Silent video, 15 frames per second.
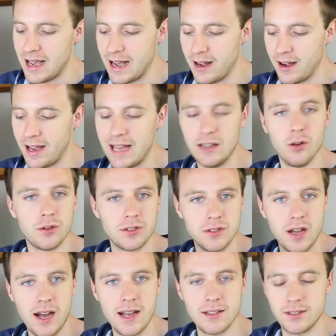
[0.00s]
It looks
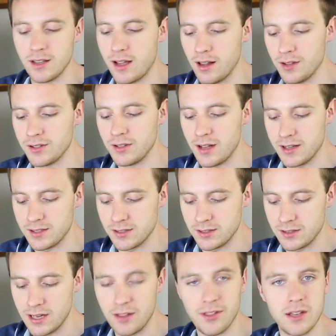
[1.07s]
nice, the colors are nice, as I
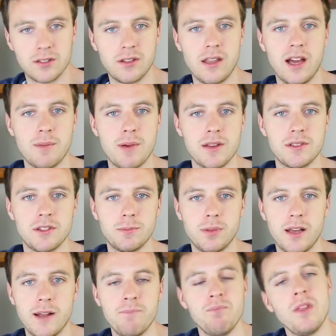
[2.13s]
say, thanks to the IPS
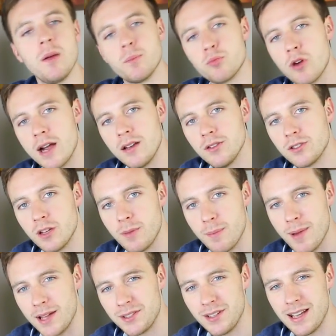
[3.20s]
display. Brightness could be
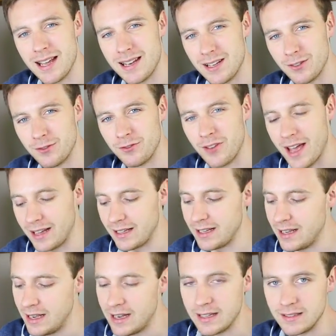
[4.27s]
better. It is
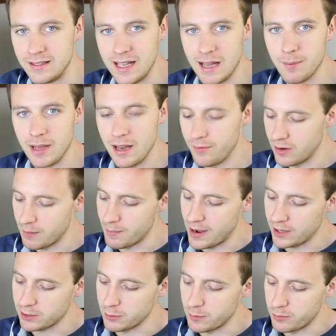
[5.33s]
fairly dim even at
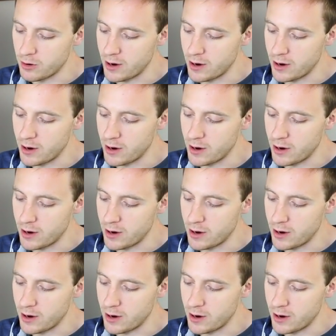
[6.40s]
maximum